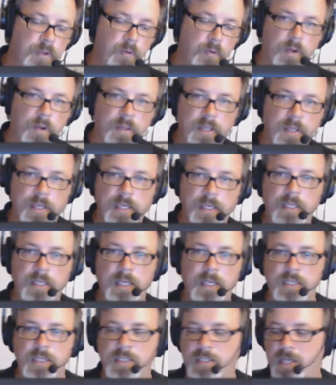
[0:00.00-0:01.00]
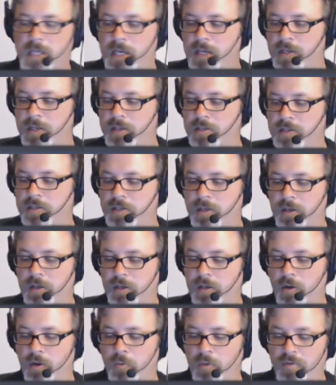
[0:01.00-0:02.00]
one thing I'd like to say is, uh,
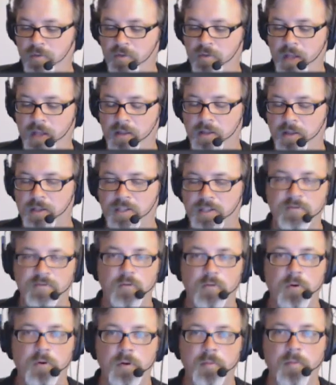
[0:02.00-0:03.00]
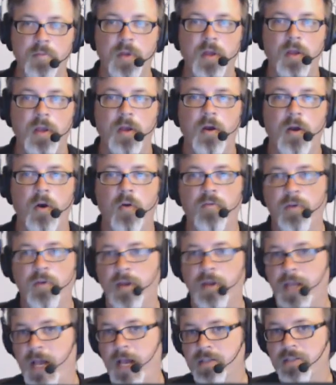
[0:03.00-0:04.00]
you know, we've got this forum over
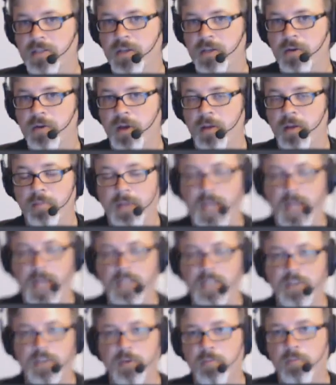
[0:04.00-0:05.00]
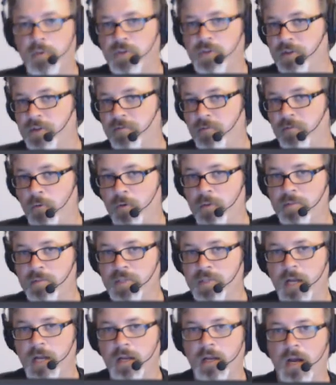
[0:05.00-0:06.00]
at Casio at
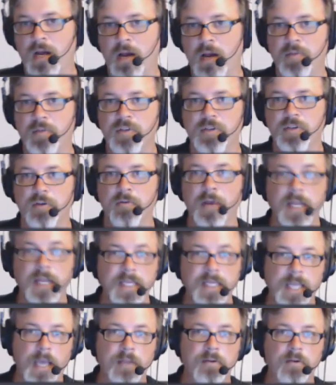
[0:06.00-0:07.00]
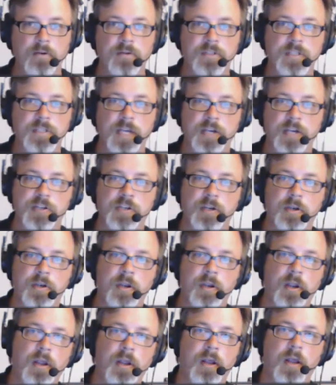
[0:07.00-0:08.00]
CasioMusicForums.com. There's a great download section.
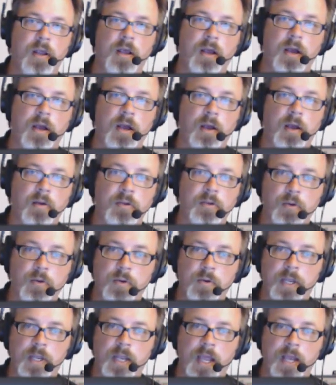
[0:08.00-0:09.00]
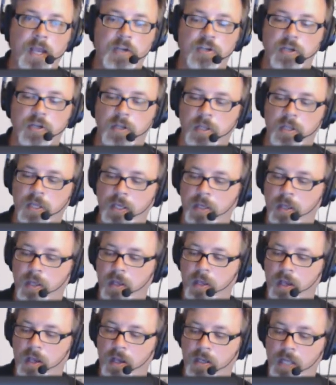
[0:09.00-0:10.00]
Uh, you can actually
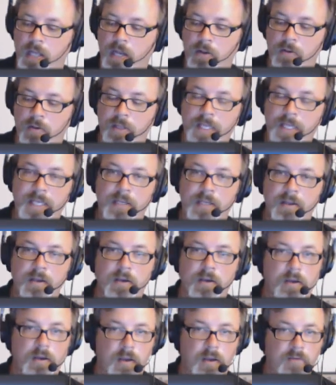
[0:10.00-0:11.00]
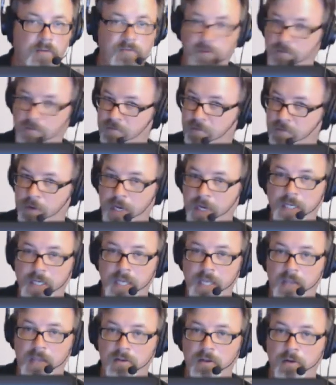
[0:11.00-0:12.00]
uh, not only uh, for free
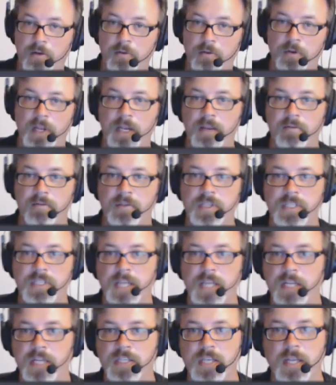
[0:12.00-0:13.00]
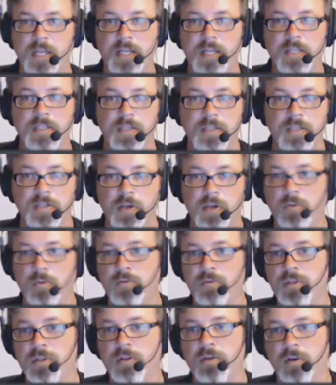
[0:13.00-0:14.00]
download any of the stage settings and
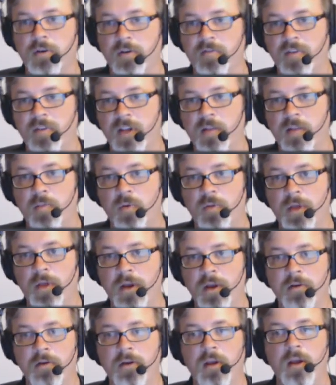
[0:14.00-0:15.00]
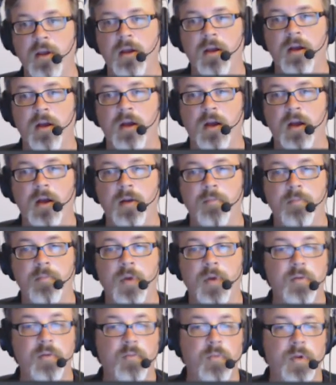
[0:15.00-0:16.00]
tones that are available there, um,
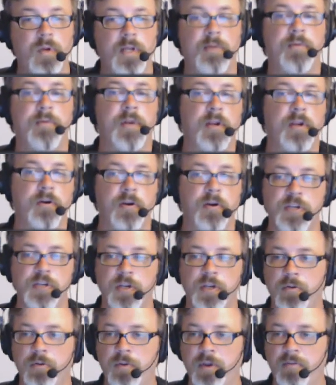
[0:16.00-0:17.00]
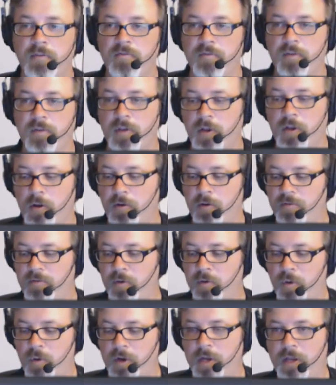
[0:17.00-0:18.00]
but what I would encourage you to do, if you know, if you're
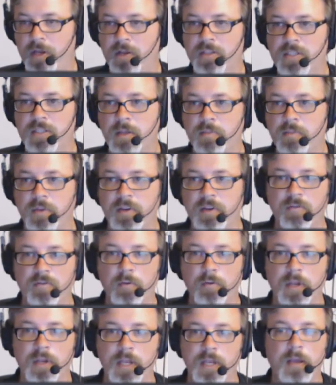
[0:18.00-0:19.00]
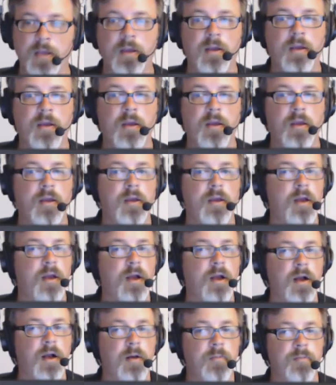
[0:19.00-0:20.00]
working on something for a gig,
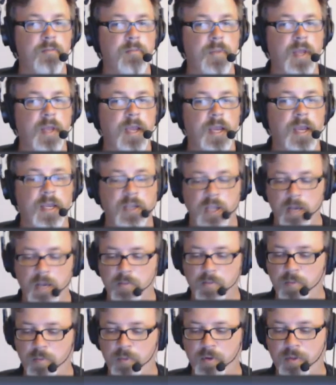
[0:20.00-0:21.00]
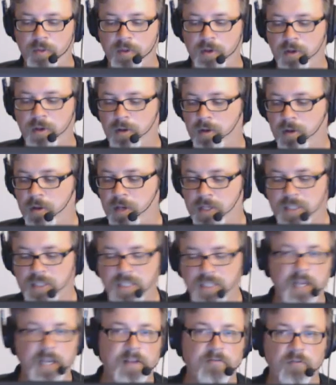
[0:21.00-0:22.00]
um, and you come up with a, a
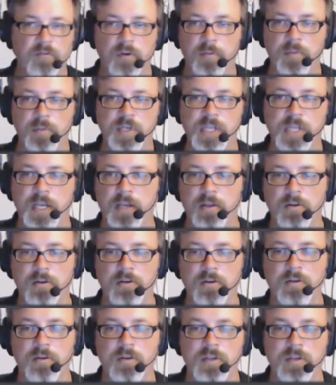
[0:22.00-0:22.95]
setting for a particular